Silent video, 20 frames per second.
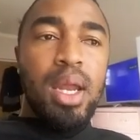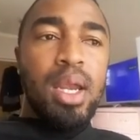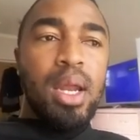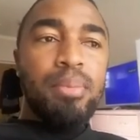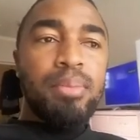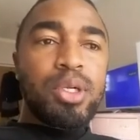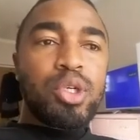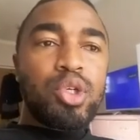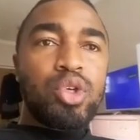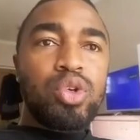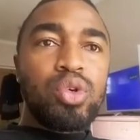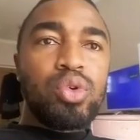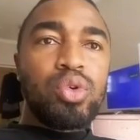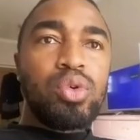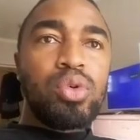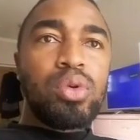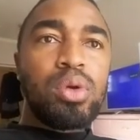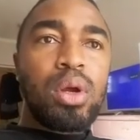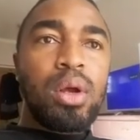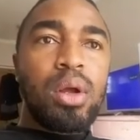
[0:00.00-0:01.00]
And number
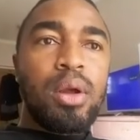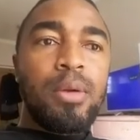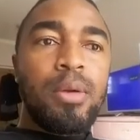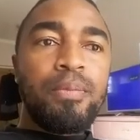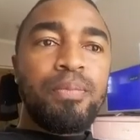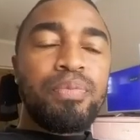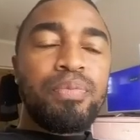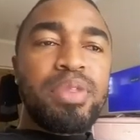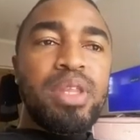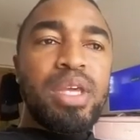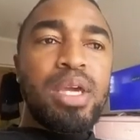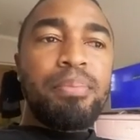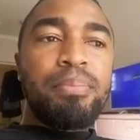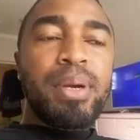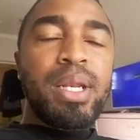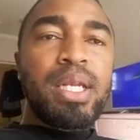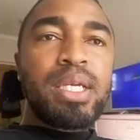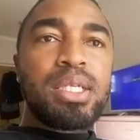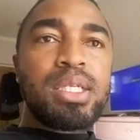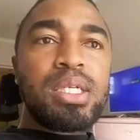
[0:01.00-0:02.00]
two, the
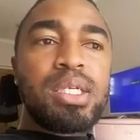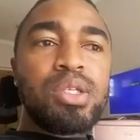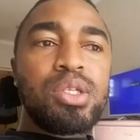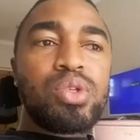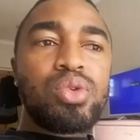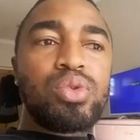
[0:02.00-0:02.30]
ability